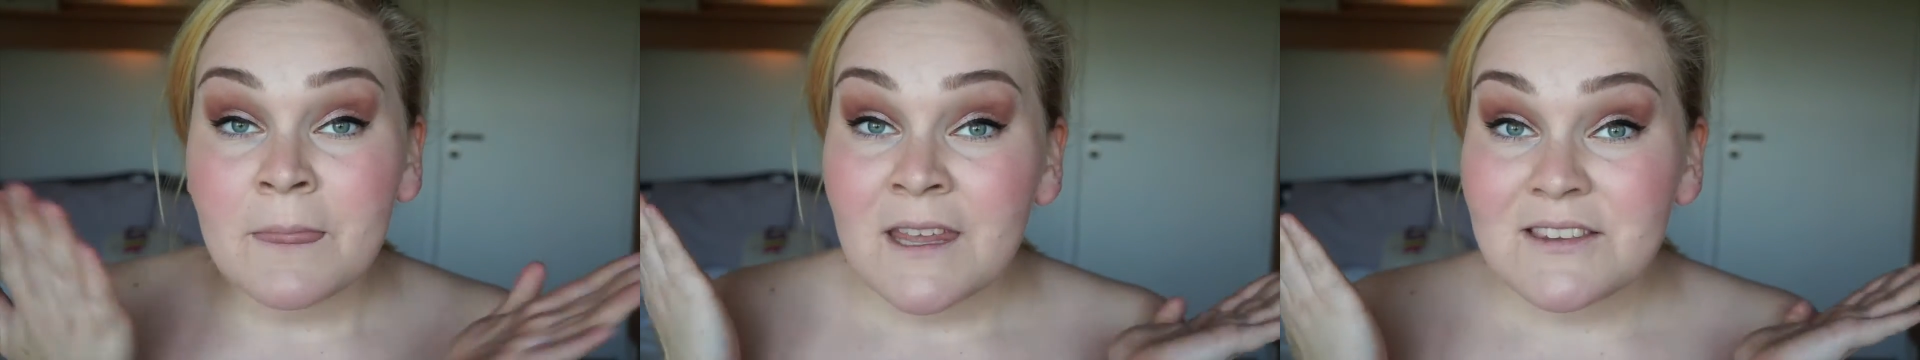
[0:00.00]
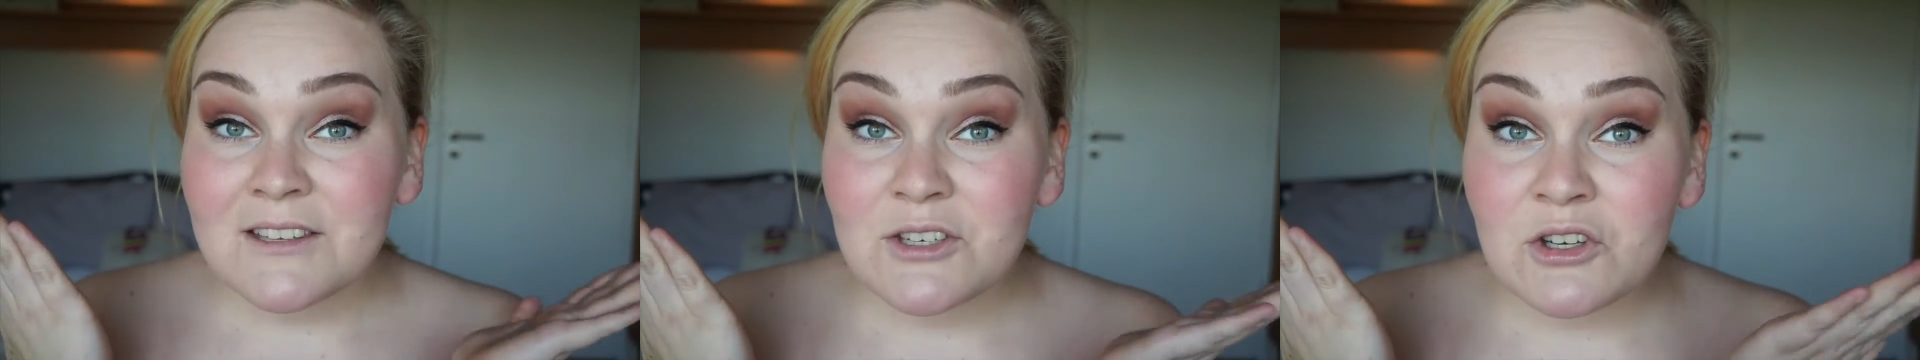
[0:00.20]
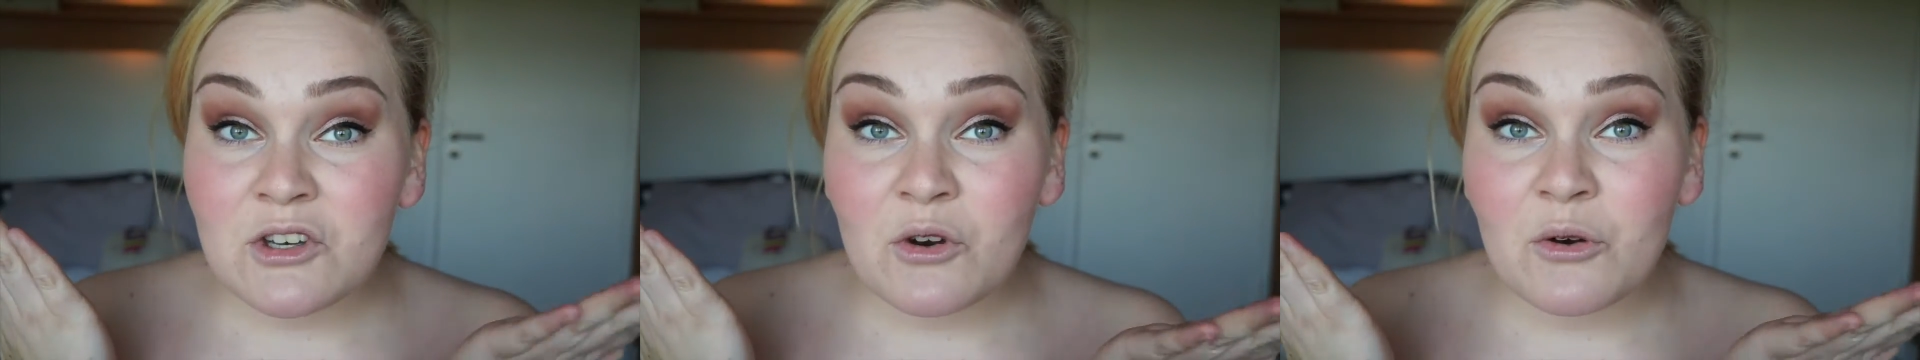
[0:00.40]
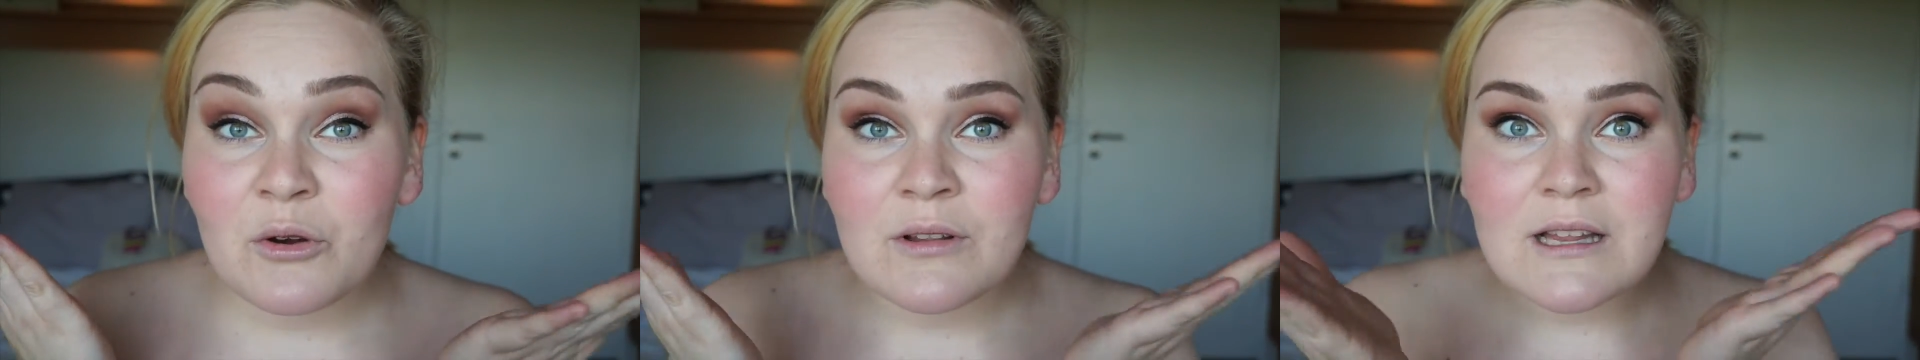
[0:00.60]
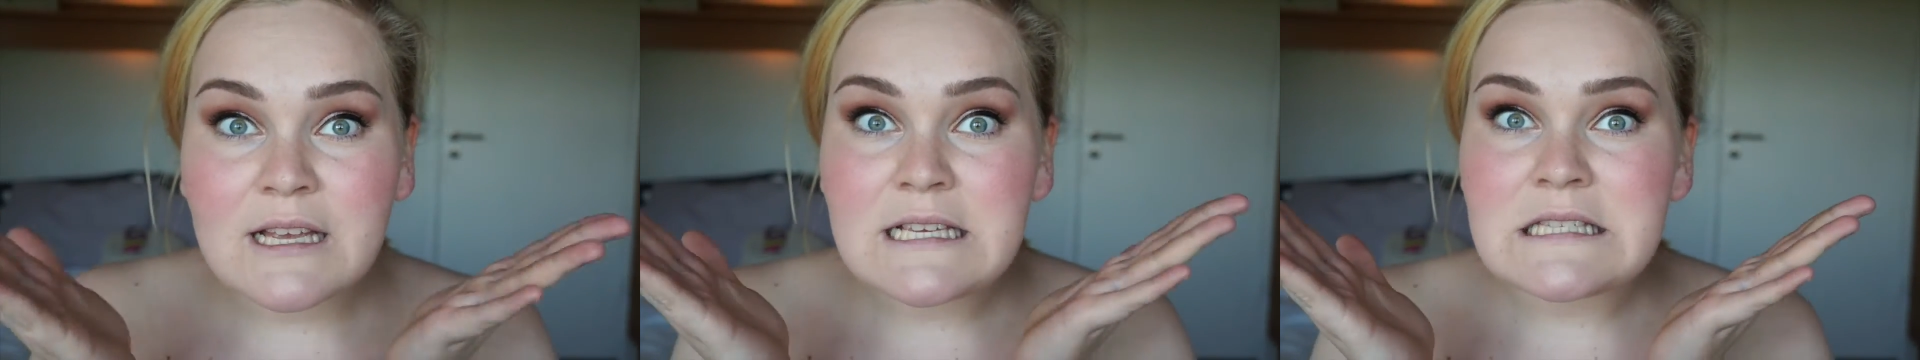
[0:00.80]
The
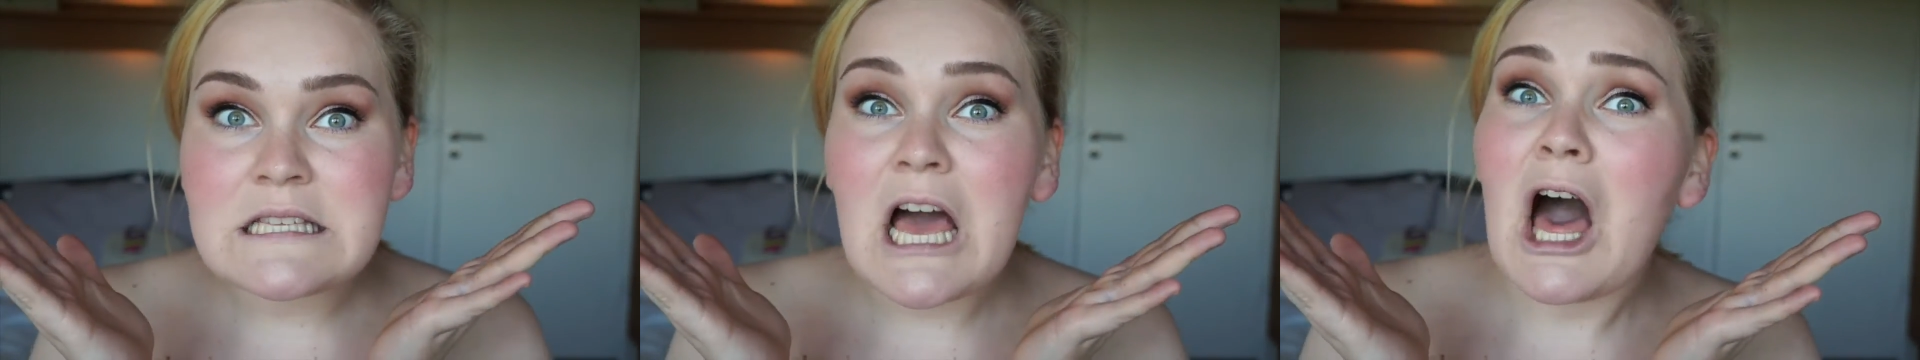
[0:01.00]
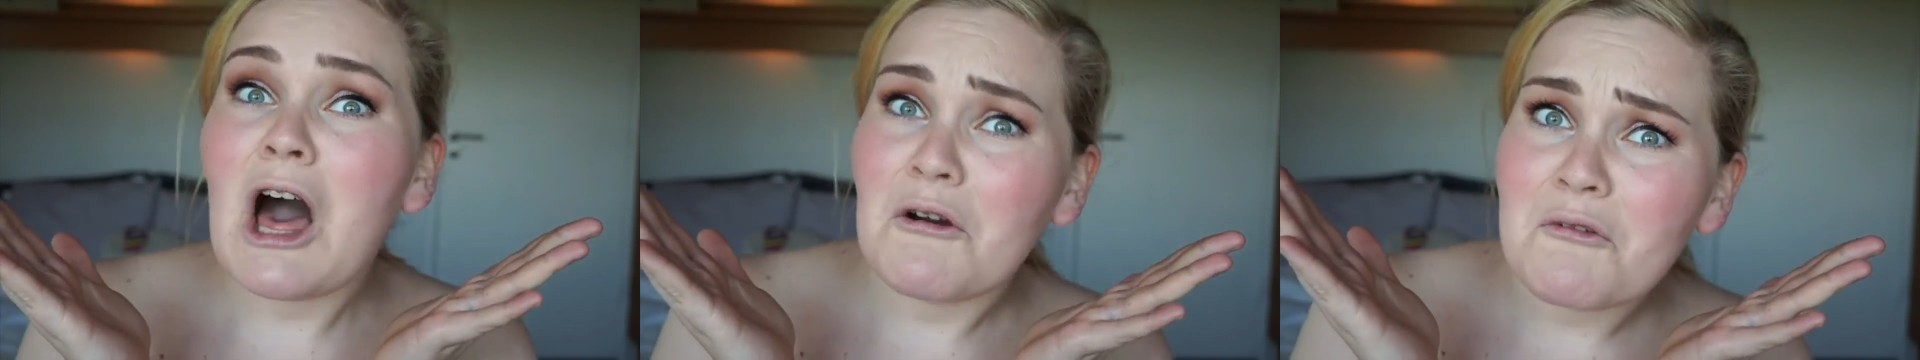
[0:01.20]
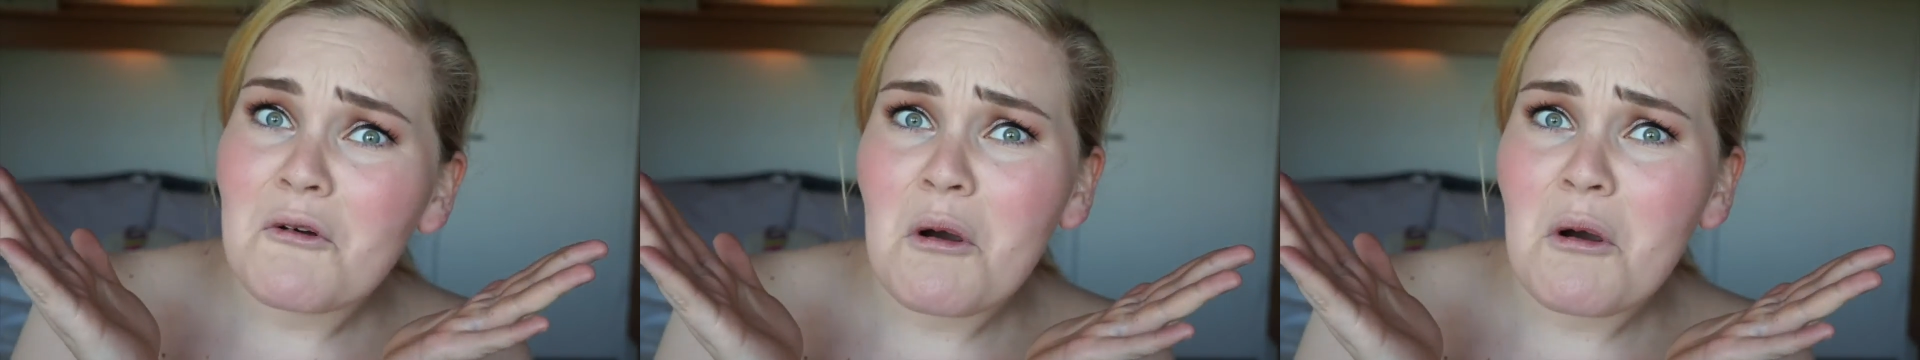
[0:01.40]
tutorial is, of